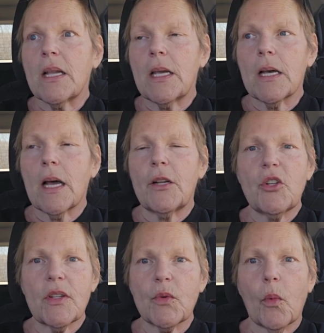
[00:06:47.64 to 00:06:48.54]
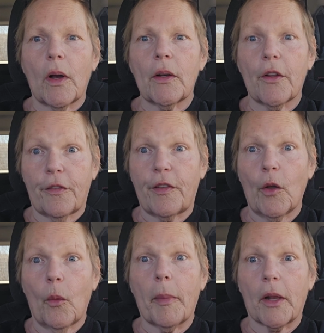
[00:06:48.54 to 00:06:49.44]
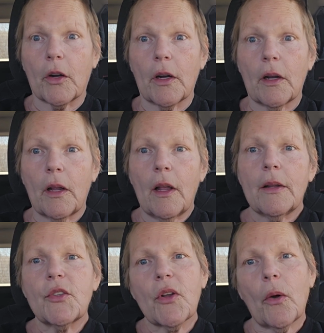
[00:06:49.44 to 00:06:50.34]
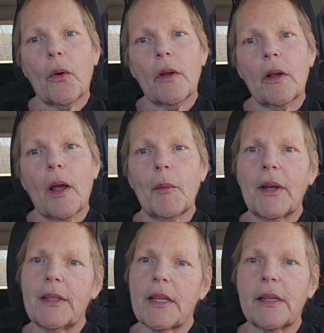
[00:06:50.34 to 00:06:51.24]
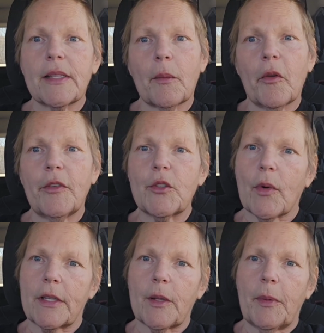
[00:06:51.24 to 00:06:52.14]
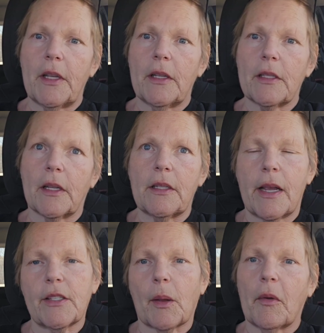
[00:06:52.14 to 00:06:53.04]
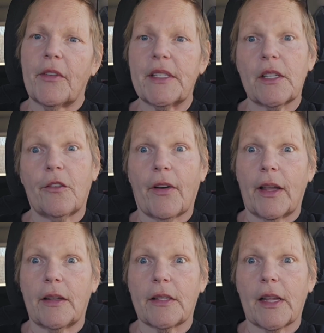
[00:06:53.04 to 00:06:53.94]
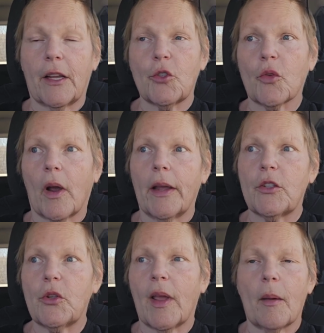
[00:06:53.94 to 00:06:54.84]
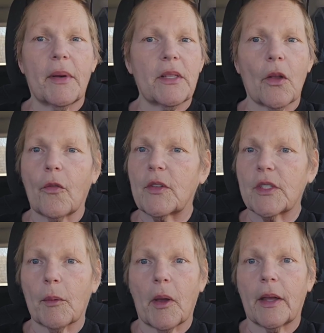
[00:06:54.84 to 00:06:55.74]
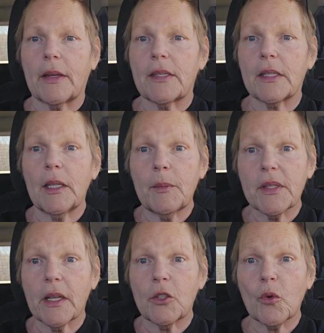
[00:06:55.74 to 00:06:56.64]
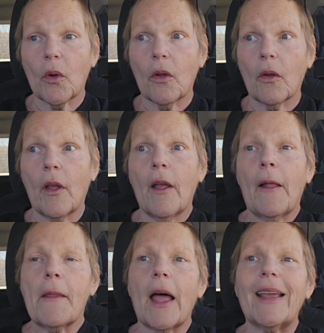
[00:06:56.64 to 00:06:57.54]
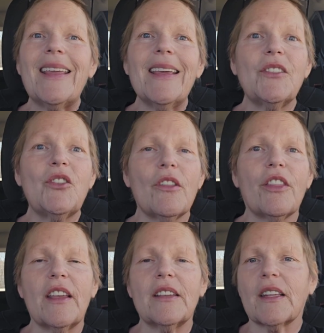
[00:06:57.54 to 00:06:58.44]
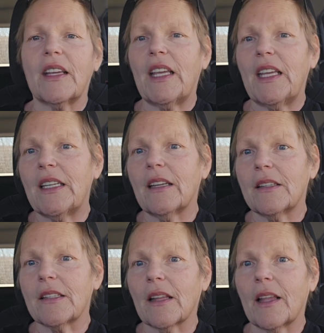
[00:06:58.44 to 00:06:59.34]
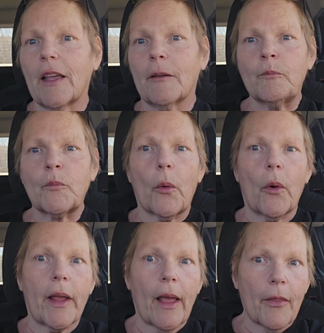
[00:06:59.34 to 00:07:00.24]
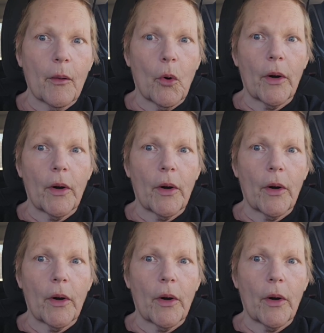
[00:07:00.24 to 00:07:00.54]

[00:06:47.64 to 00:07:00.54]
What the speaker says: yeah, I just want to feel better. So I'm going to take some of his recipes and take some of his advice and try to get myself on some kind of sleep schedule. I can't do things like he does, like work out in the